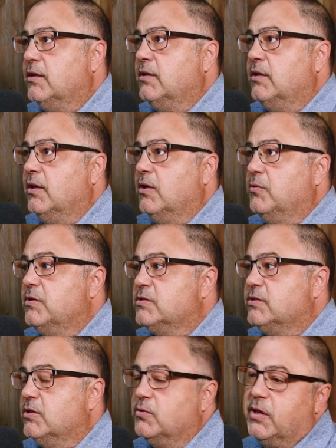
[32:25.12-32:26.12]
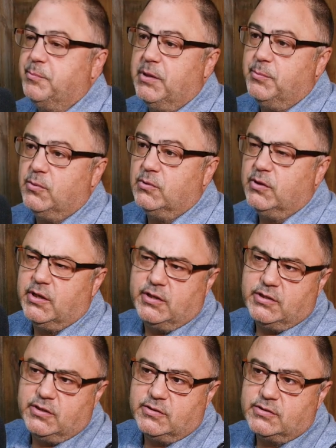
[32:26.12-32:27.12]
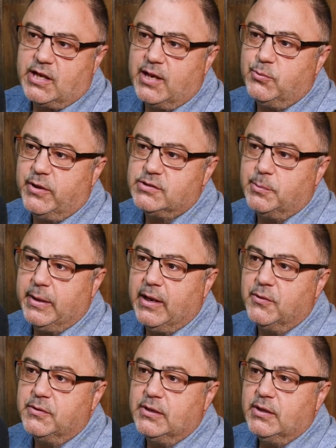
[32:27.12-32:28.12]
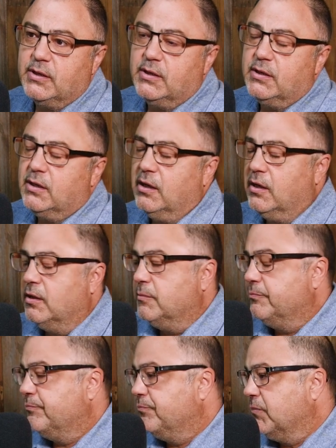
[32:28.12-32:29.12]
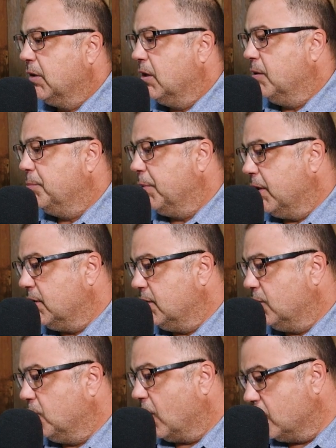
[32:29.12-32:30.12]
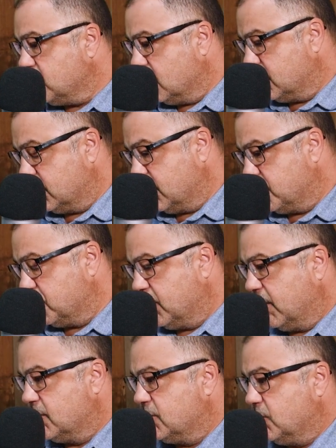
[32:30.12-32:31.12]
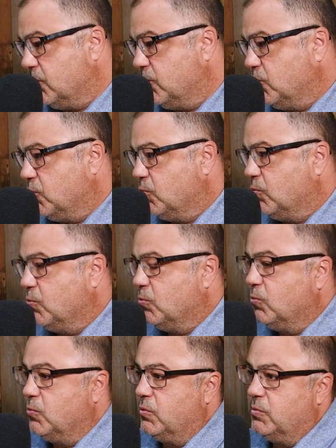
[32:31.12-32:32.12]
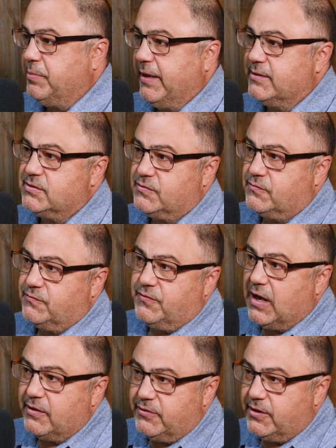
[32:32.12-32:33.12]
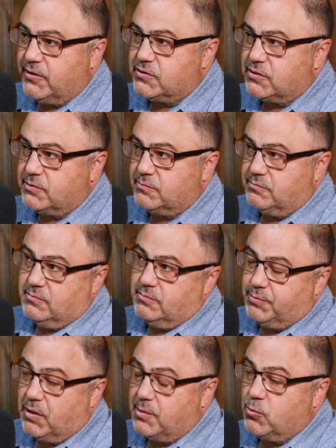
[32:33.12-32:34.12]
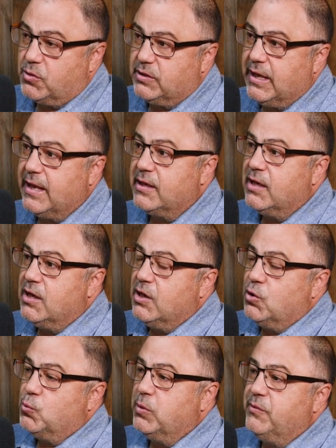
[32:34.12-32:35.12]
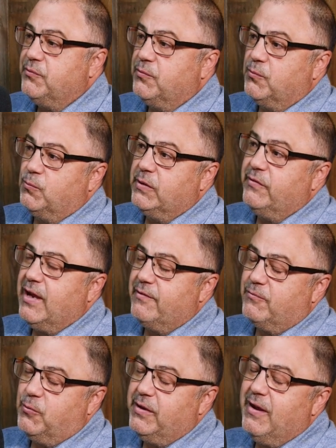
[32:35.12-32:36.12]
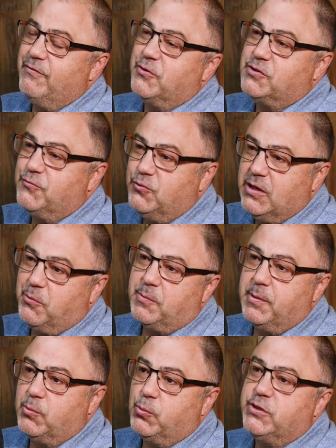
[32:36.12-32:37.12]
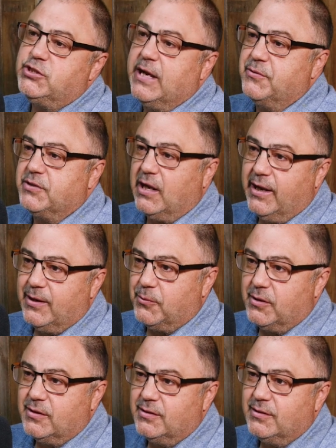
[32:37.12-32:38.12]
you know, you still get people looking at you sideways about. Um, but what also I think is interesting is the past five years, probably more than that, we we've had we have those Food Network people reaching out to Iowa.